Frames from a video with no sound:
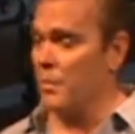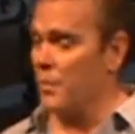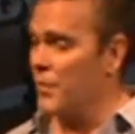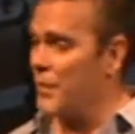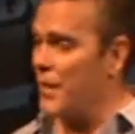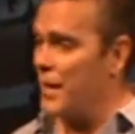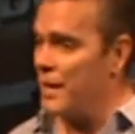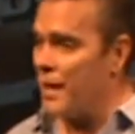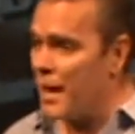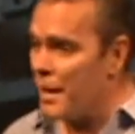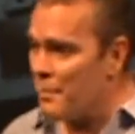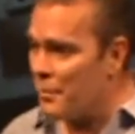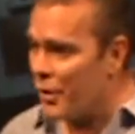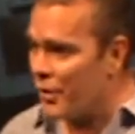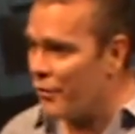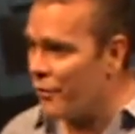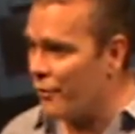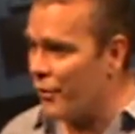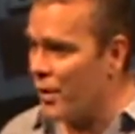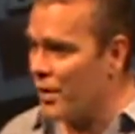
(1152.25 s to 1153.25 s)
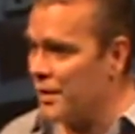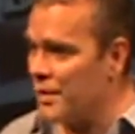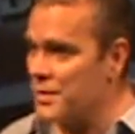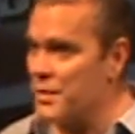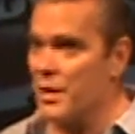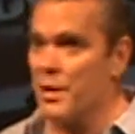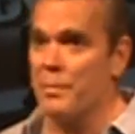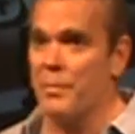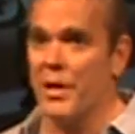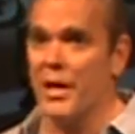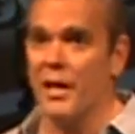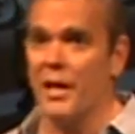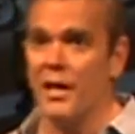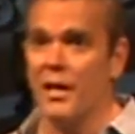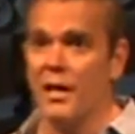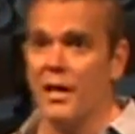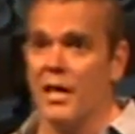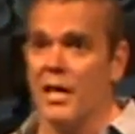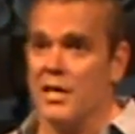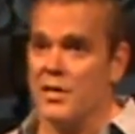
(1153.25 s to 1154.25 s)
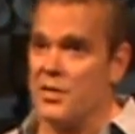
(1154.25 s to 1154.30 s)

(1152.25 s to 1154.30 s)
Will they not both fall into a pit?